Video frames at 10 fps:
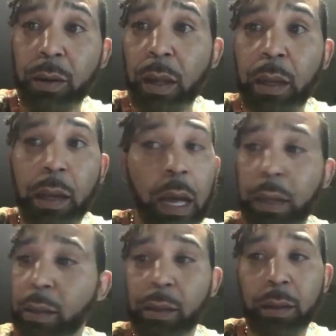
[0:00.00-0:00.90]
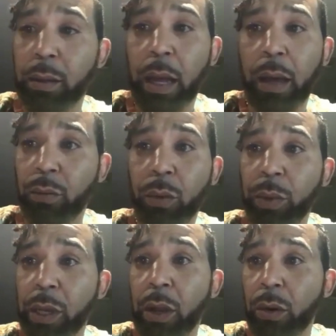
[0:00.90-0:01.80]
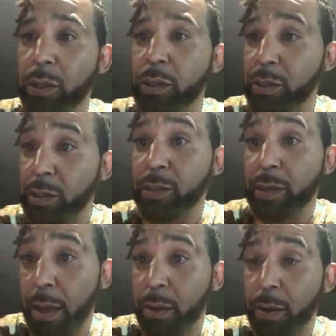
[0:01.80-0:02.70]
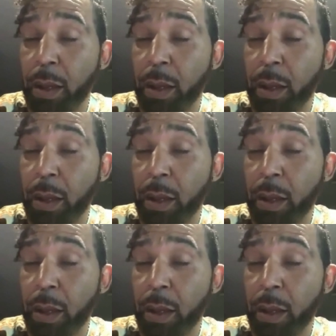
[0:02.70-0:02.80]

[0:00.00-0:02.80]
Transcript: and not what we know it is now.